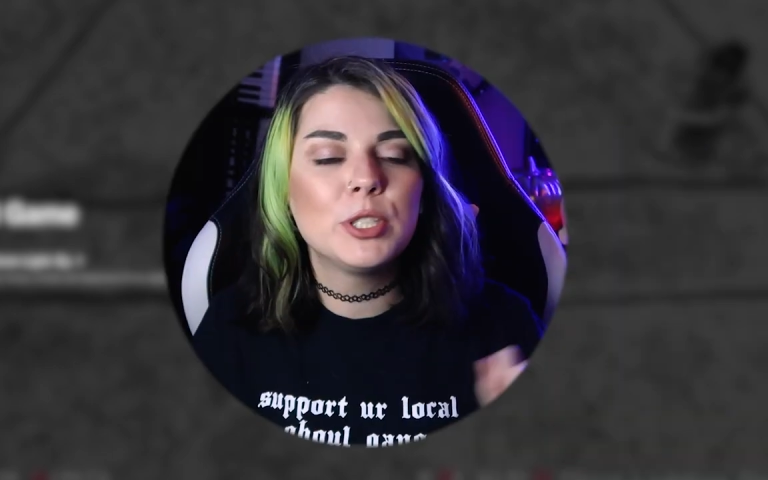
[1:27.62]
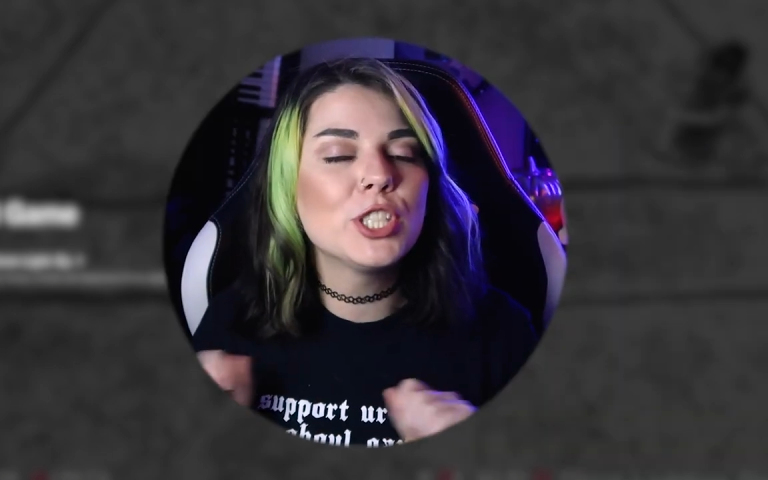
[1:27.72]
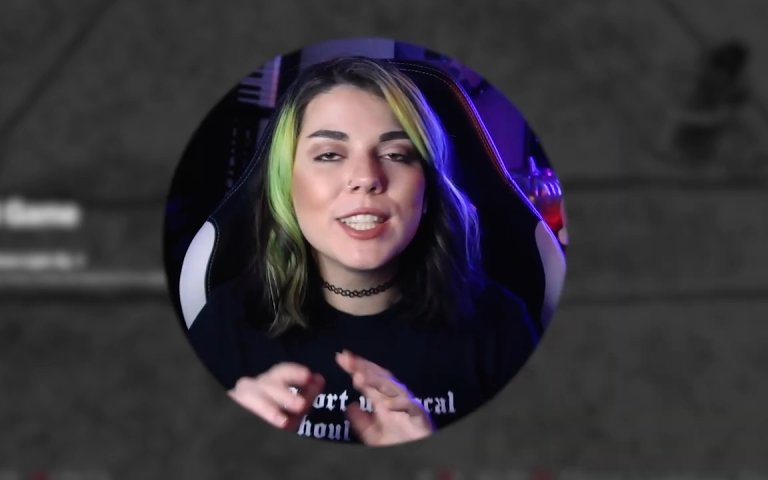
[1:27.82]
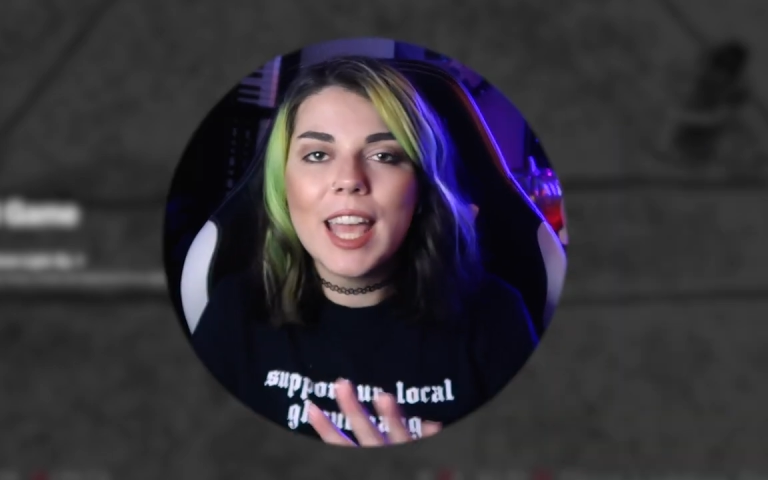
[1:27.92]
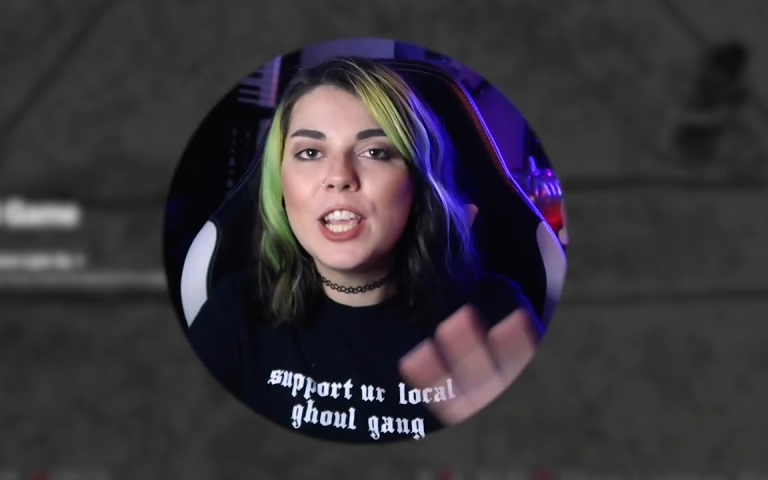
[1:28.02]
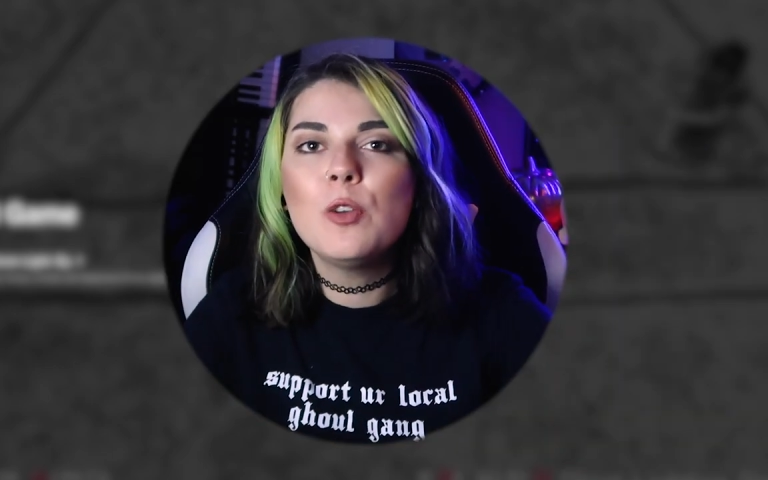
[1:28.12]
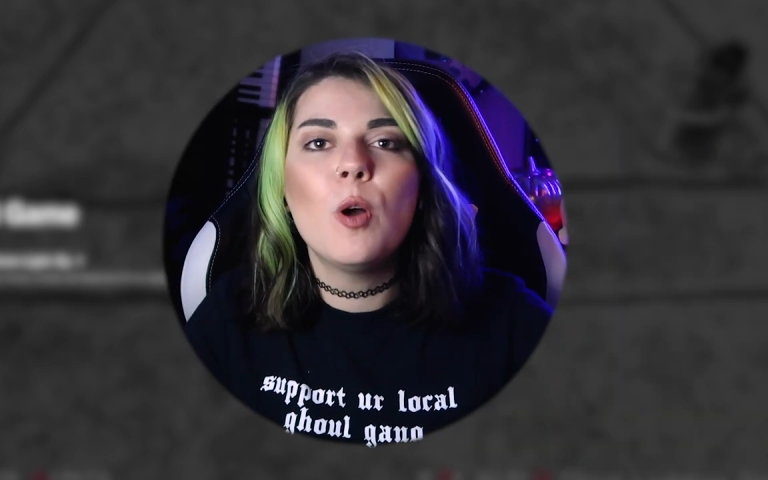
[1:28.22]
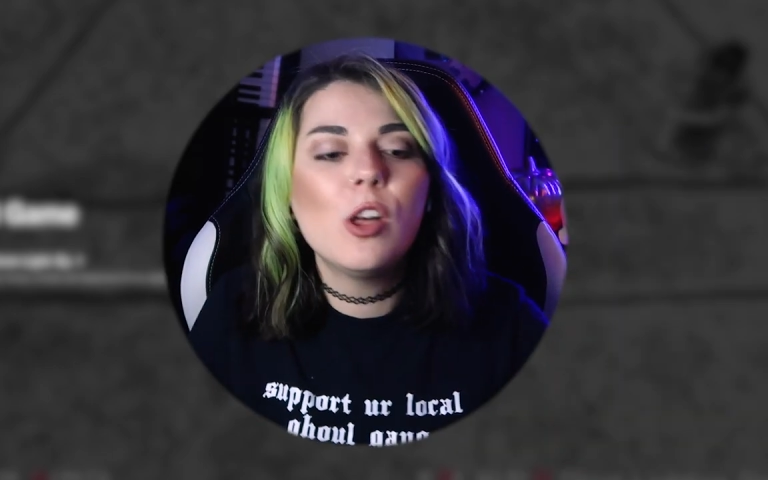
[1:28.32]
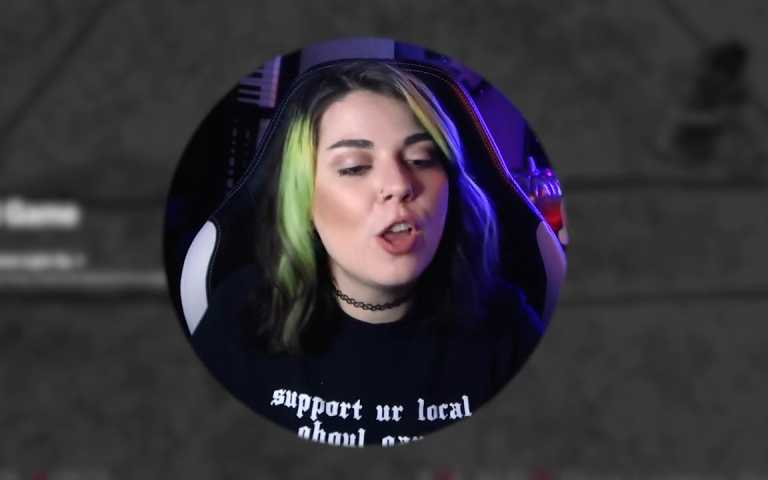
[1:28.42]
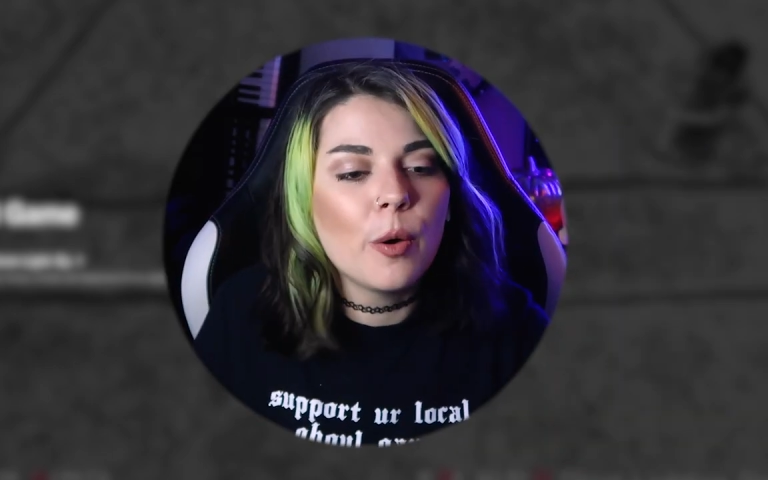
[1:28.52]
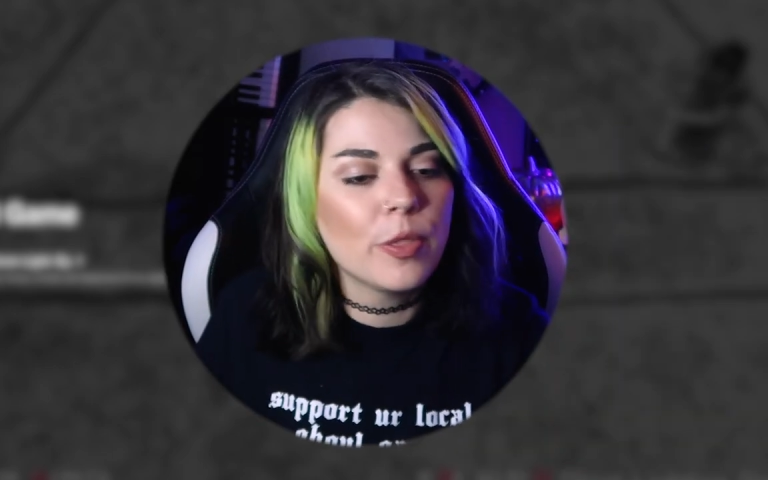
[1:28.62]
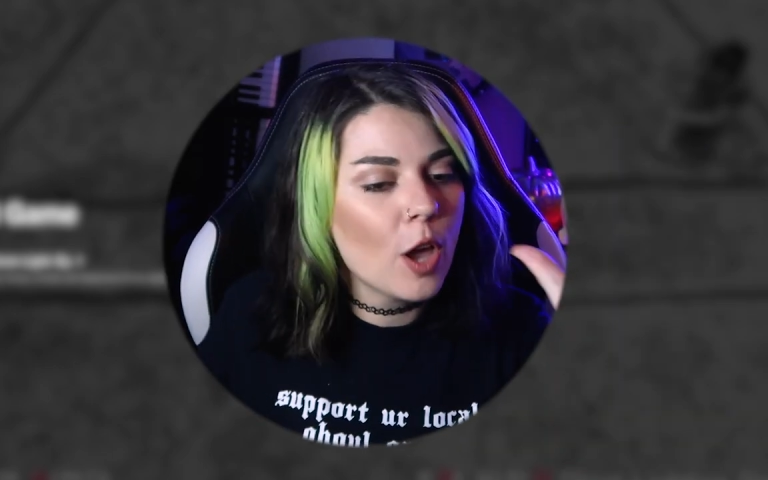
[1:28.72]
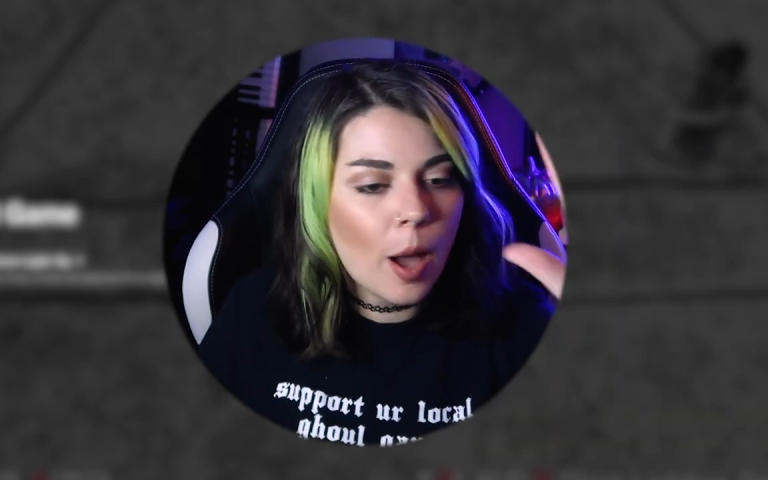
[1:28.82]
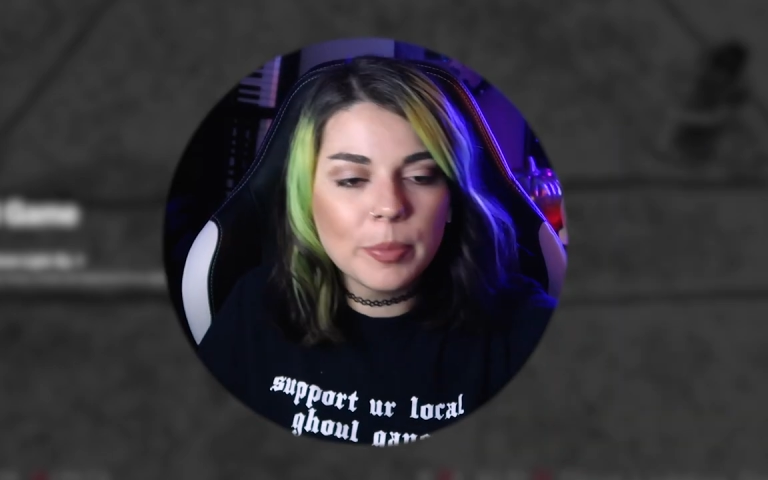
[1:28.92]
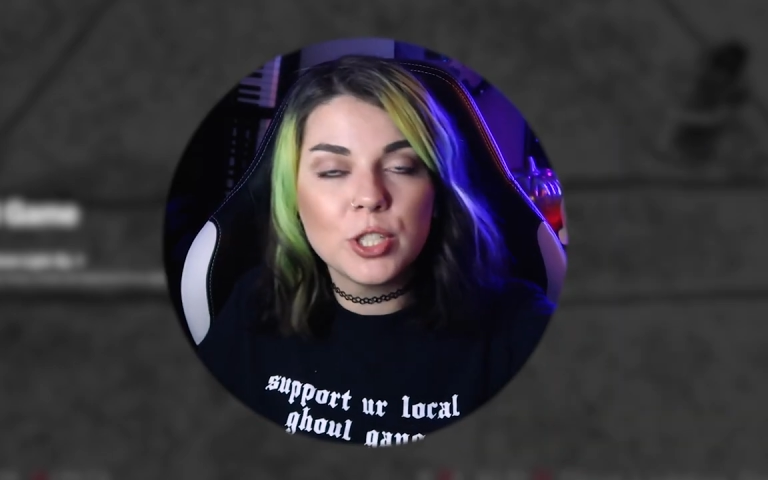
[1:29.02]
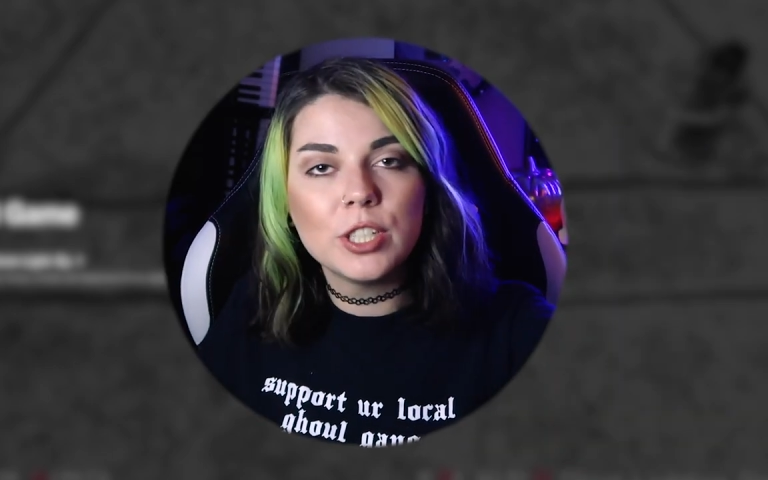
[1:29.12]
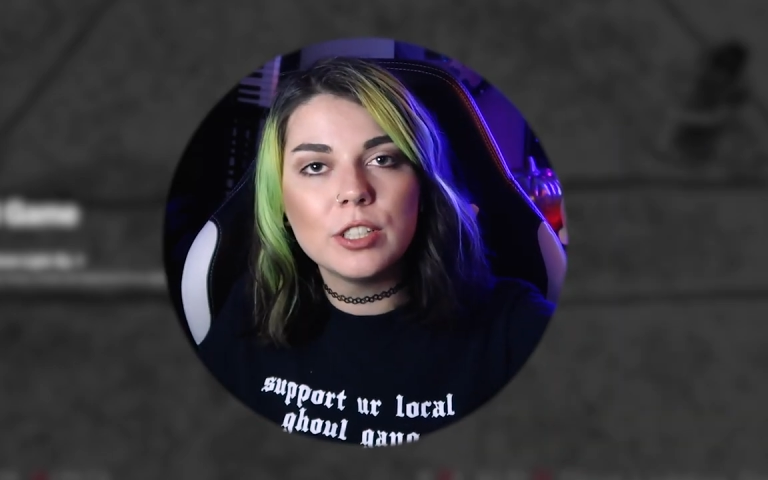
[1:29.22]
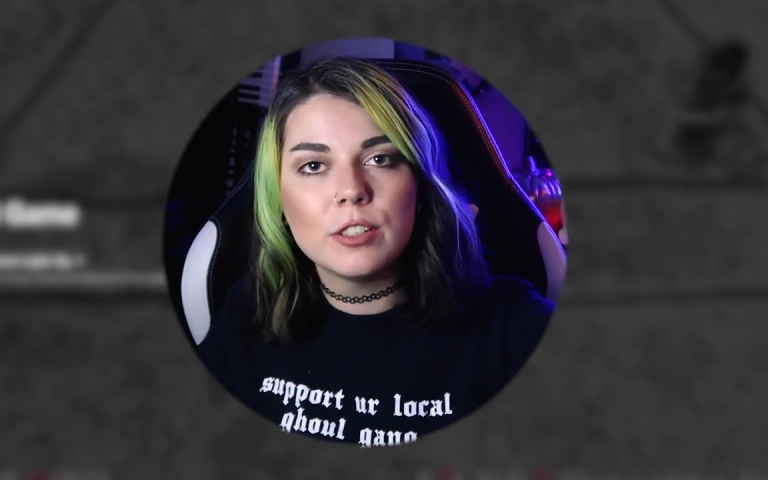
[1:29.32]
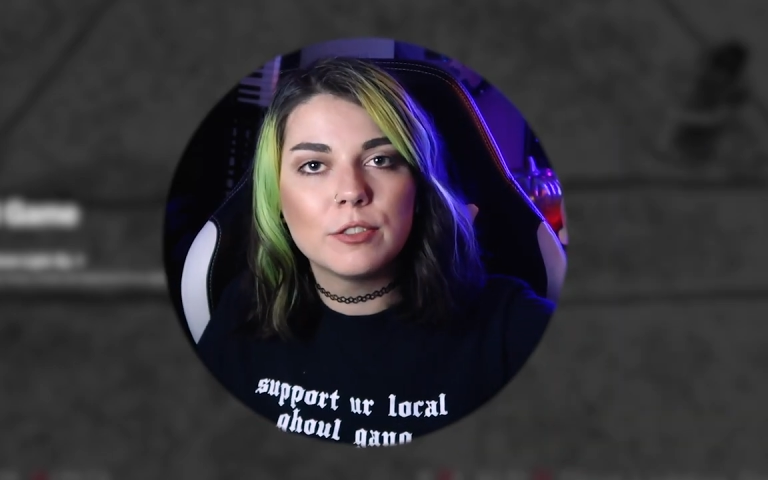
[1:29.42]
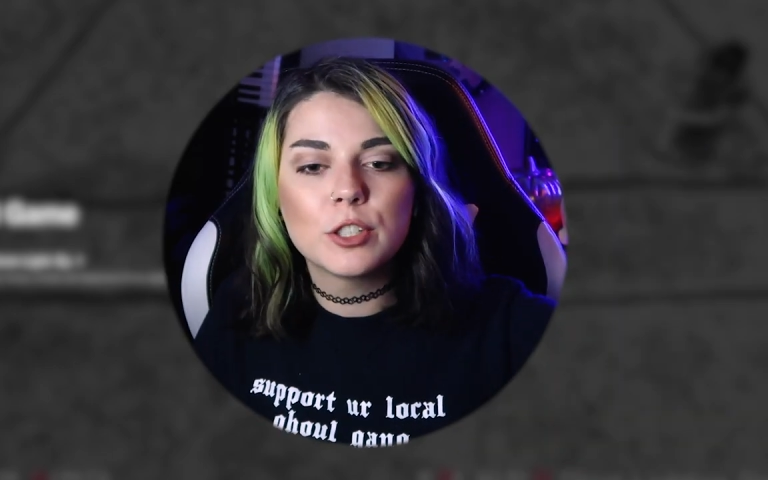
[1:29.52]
But just letting you all know, the option